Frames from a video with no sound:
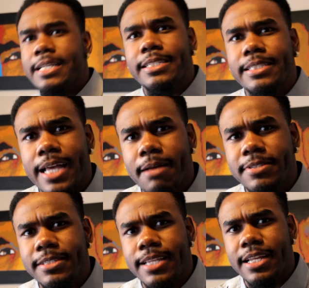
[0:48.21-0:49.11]

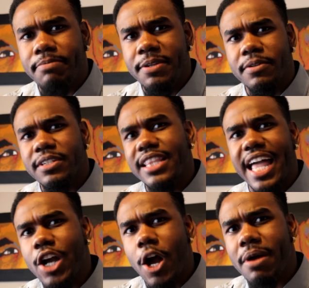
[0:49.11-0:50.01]
Stop telling people
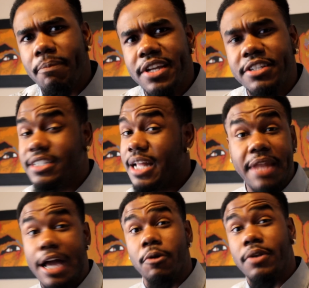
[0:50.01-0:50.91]
like all my pictures and I'm
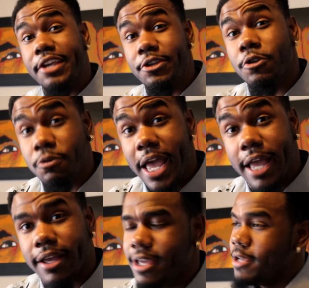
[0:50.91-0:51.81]
not going to like yours
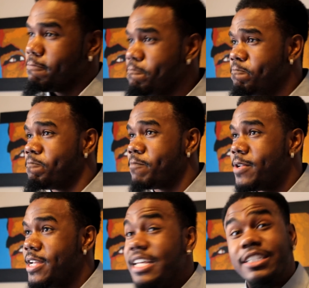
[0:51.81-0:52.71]
back. Mm.
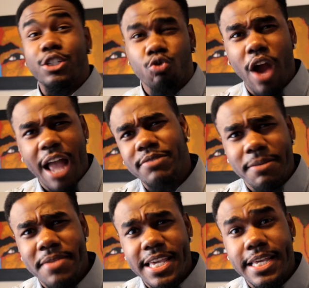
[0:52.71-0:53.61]
Subscribe to
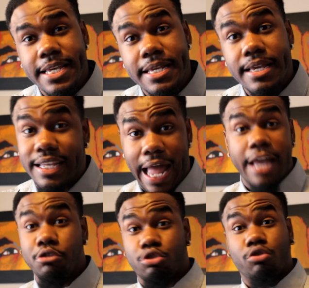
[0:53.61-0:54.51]
me and I ain't
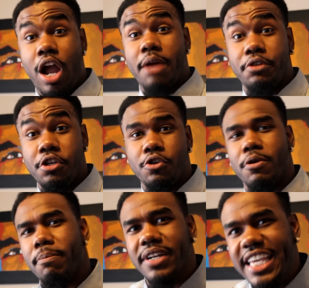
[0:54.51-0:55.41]
going to subscribe to
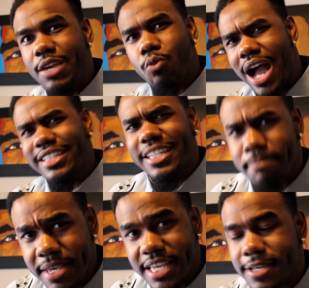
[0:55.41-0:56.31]
you, but keep watching
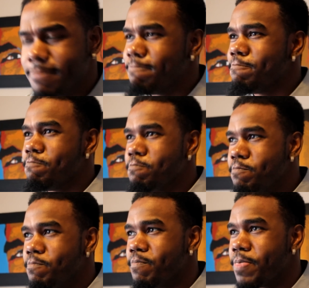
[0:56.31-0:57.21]
me.
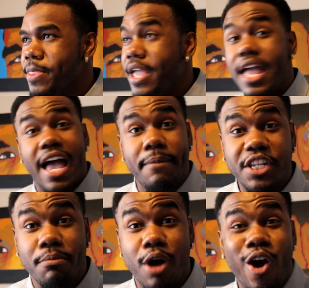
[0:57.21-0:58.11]
Mm. I'm in
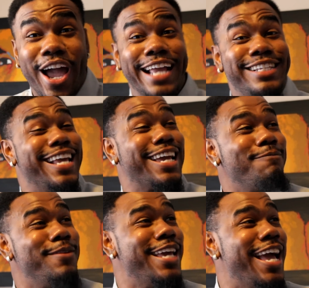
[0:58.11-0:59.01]
the mall, hey, check
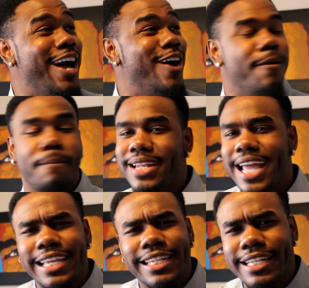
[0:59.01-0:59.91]
me out. But
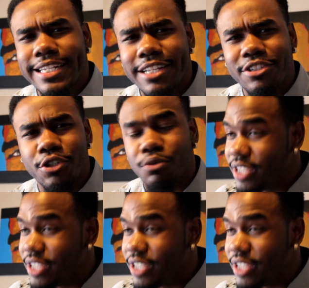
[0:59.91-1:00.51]
I ain't looking at you.